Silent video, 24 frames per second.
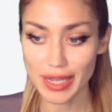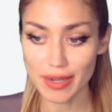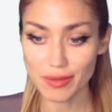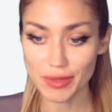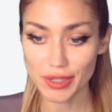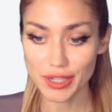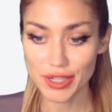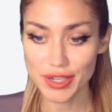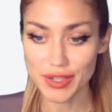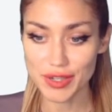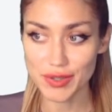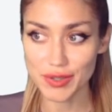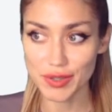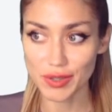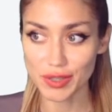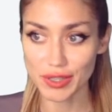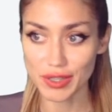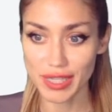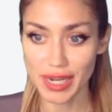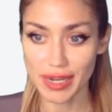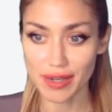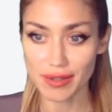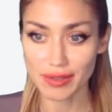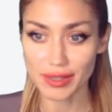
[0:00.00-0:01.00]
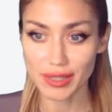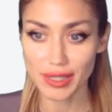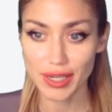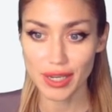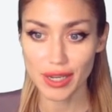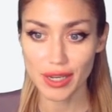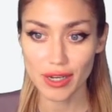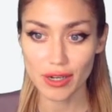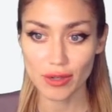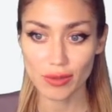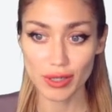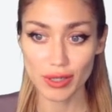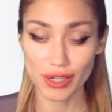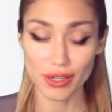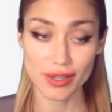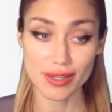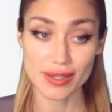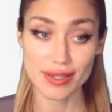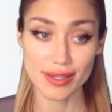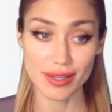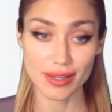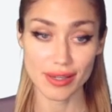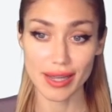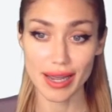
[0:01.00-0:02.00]
Then we're gonna scroll down. We're
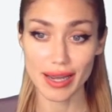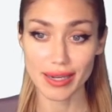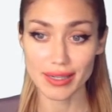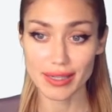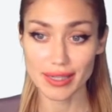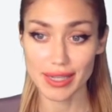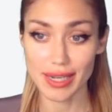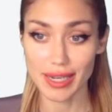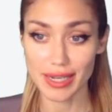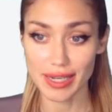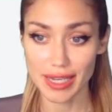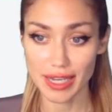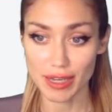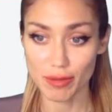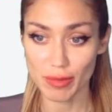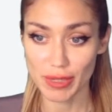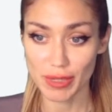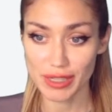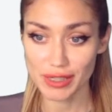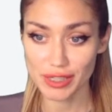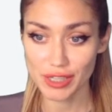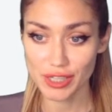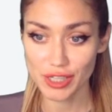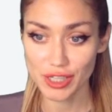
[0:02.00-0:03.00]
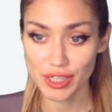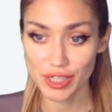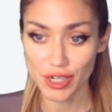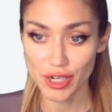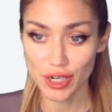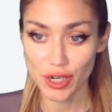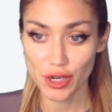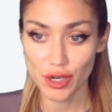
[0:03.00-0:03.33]
gonna select an image.